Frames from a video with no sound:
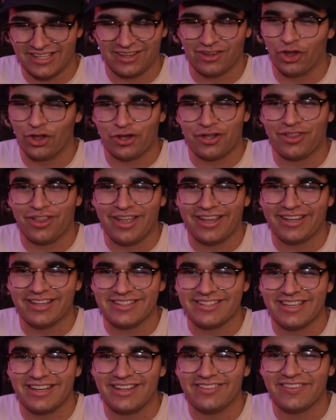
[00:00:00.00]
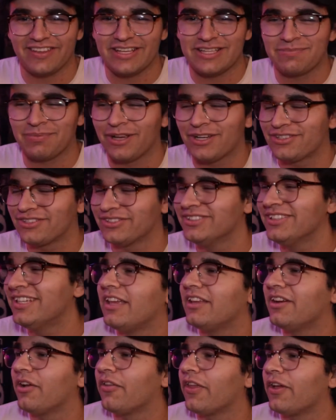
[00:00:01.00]
it look like it's anything special?
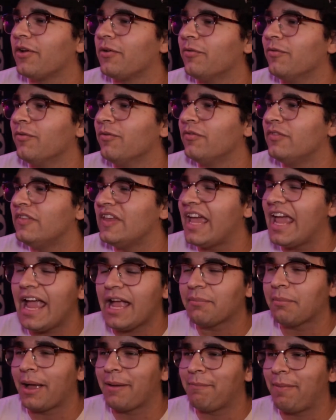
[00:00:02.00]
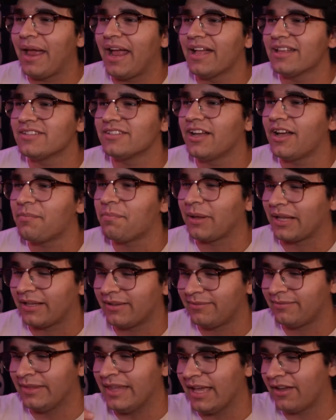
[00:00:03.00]
They yank my pants off, my
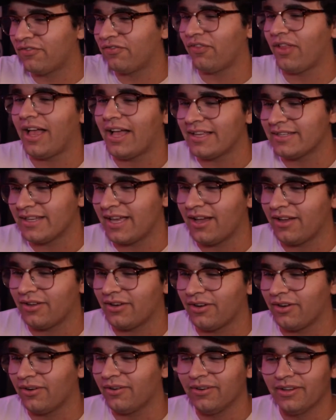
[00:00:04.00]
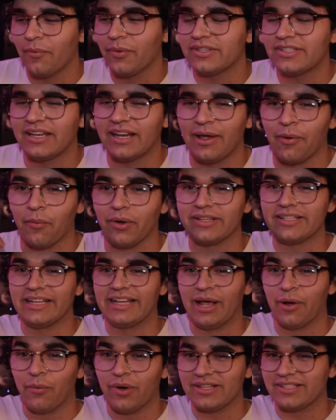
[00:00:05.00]
dick flies out, It
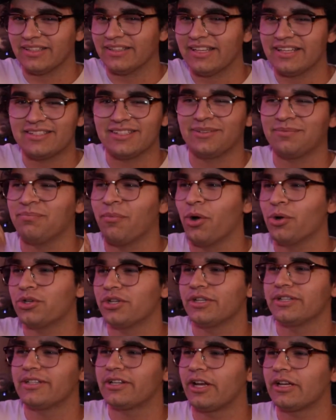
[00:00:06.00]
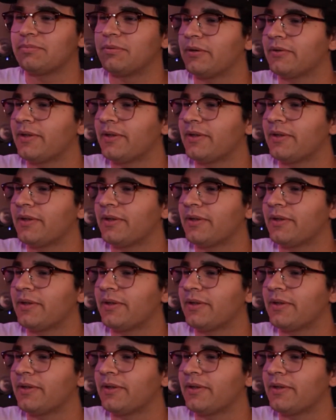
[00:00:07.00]
wasn't this motion. Trust me,